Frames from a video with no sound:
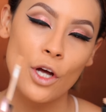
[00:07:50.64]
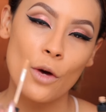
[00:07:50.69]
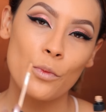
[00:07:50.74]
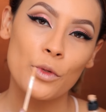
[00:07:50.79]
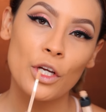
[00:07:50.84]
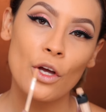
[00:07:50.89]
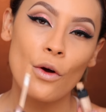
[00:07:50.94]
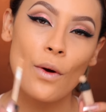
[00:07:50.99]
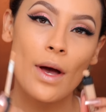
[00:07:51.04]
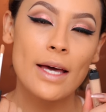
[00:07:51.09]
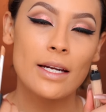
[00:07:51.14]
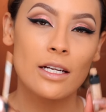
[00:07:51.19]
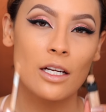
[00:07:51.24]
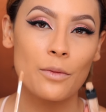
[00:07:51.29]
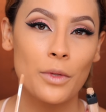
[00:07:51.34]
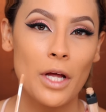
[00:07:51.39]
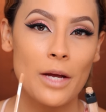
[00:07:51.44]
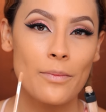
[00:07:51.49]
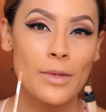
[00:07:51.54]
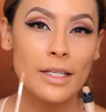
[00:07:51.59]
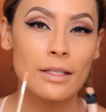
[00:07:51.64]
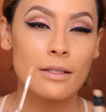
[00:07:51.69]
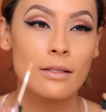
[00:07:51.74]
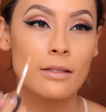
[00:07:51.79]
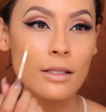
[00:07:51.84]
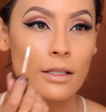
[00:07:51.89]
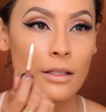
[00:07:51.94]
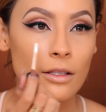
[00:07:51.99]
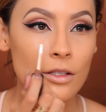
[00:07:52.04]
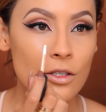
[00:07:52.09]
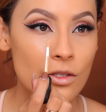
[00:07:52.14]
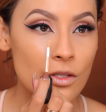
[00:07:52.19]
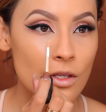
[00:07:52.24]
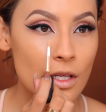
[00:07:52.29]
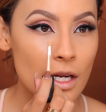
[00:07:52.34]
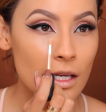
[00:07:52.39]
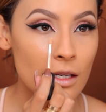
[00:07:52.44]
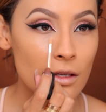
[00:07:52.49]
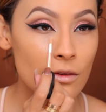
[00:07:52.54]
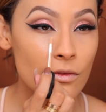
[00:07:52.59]
Now I'm gonna go ahead and apply my concealer so
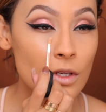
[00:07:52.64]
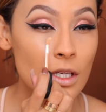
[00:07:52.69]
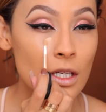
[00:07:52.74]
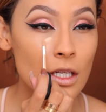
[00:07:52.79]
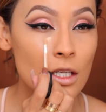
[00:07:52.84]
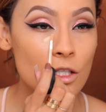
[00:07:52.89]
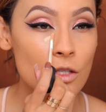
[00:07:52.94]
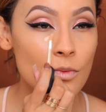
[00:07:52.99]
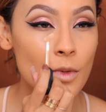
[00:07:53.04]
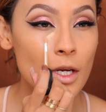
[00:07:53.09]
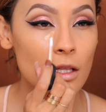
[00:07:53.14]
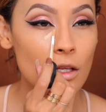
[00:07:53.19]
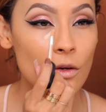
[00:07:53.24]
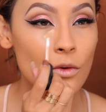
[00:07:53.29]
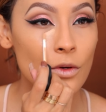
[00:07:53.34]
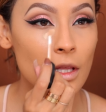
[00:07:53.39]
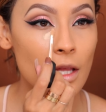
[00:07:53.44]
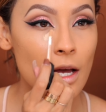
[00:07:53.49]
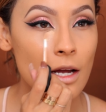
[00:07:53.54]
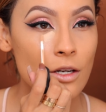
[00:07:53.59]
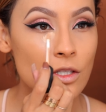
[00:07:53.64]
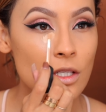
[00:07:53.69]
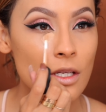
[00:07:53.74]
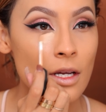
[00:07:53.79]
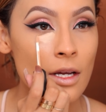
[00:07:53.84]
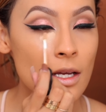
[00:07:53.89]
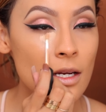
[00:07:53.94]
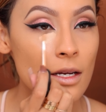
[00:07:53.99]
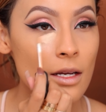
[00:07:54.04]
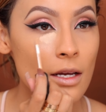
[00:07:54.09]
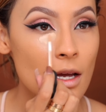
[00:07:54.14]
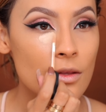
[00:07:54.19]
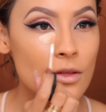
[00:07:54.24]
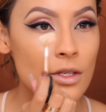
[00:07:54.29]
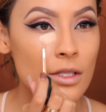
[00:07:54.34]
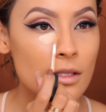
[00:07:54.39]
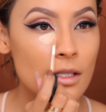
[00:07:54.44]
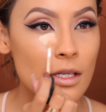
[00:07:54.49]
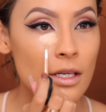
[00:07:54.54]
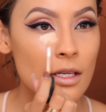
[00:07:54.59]
that I could finish my lower lash line.
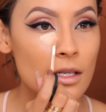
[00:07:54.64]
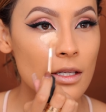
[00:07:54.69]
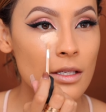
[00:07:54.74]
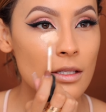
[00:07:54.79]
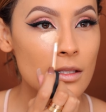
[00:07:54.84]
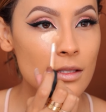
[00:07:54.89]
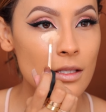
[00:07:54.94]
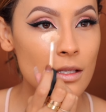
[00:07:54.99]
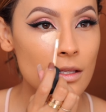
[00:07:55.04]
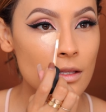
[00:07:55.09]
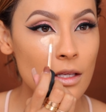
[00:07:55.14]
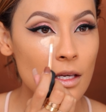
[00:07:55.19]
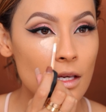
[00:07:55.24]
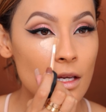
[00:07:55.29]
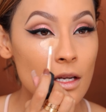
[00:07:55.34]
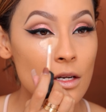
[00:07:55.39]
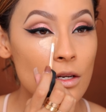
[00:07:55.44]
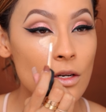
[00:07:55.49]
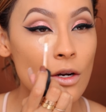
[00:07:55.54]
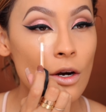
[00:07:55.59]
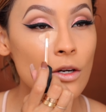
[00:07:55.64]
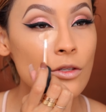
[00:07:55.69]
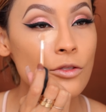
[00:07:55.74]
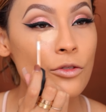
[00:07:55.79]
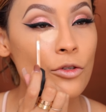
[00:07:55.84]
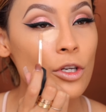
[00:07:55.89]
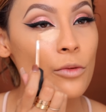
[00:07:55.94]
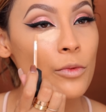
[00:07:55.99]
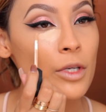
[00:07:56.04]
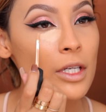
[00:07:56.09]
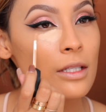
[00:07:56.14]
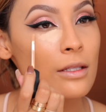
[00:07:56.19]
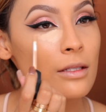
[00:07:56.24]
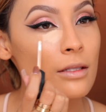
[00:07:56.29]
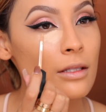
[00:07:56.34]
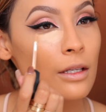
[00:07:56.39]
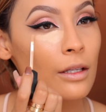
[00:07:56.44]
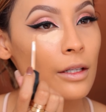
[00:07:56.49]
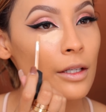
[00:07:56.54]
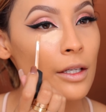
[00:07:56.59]
This is the NARS Creamy
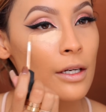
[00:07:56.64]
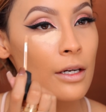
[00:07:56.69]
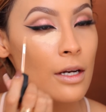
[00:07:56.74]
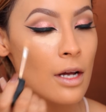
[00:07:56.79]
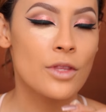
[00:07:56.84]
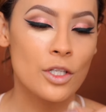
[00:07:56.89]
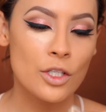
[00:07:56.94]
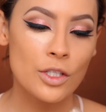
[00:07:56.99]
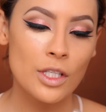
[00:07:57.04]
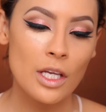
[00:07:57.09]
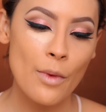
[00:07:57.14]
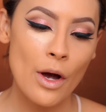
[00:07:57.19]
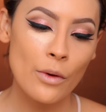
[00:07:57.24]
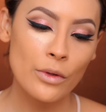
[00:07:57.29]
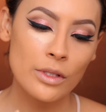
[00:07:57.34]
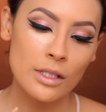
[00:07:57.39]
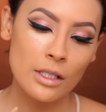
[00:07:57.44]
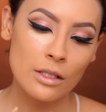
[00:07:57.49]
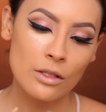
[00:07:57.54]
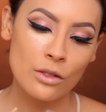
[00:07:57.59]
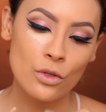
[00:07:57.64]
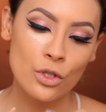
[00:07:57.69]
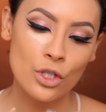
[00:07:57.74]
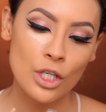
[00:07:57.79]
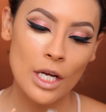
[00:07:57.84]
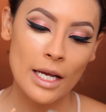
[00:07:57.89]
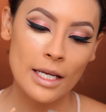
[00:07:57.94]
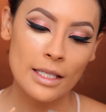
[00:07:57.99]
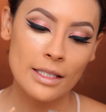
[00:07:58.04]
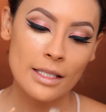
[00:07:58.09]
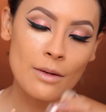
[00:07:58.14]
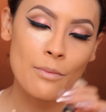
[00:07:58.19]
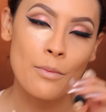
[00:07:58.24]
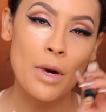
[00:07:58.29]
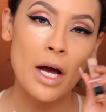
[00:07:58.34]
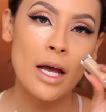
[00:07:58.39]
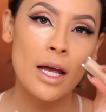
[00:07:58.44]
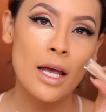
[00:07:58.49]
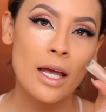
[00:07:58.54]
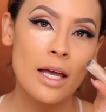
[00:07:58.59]
Concealer. They just came out with six new shades, and
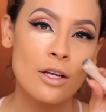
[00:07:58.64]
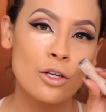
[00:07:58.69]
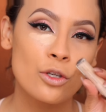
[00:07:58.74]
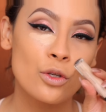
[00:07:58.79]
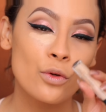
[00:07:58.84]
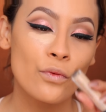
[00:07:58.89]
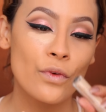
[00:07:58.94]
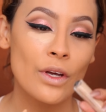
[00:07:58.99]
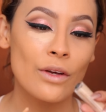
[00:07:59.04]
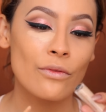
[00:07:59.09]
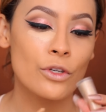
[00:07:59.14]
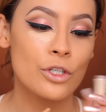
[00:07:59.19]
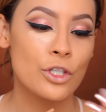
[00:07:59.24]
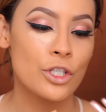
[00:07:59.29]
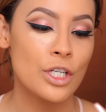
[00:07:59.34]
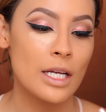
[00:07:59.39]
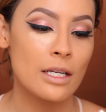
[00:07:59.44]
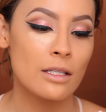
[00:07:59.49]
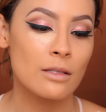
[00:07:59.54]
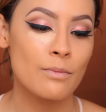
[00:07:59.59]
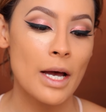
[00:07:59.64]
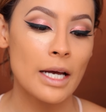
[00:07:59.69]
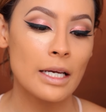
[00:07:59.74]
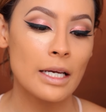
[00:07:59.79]
my new favorite shade is